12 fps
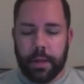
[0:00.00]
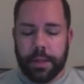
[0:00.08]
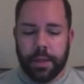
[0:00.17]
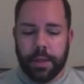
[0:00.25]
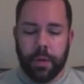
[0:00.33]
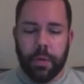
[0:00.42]

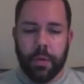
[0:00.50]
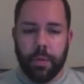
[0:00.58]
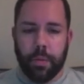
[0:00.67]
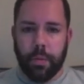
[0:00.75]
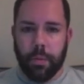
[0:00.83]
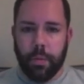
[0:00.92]
So
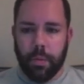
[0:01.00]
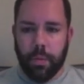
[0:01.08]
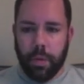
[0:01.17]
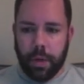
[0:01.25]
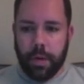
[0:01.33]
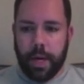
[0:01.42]

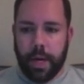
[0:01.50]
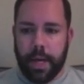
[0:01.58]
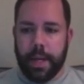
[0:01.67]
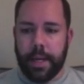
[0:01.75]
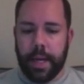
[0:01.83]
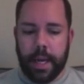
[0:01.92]
we'll go
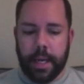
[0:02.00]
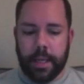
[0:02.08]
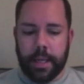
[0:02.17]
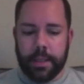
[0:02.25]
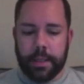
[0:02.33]
ahead and